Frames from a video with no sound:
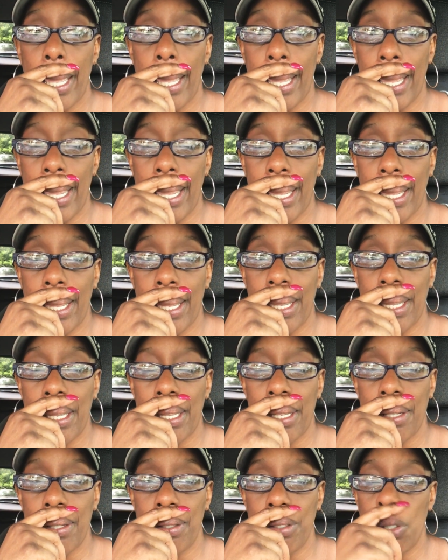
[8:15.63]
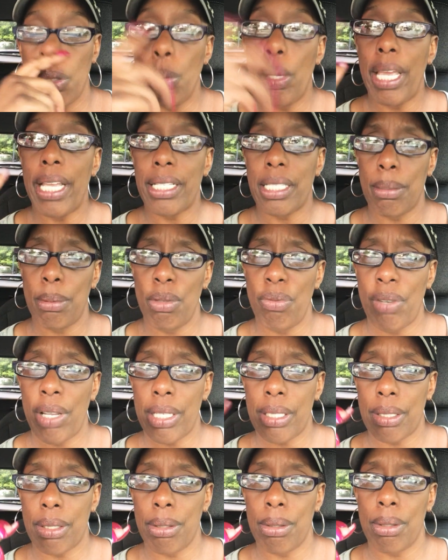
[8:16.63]
and you had some
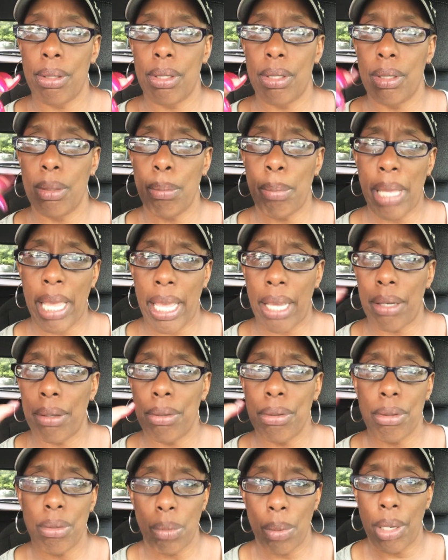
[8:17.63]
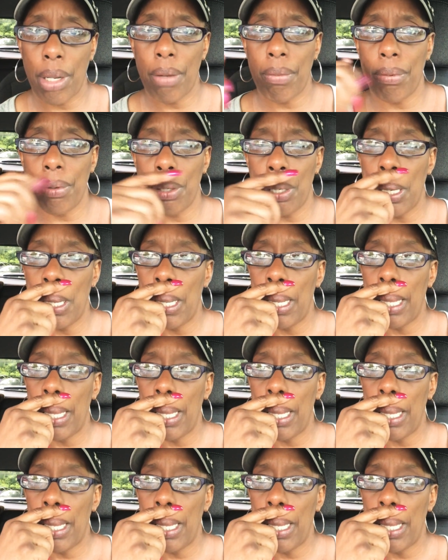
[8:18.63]
investors, some backers, whatever,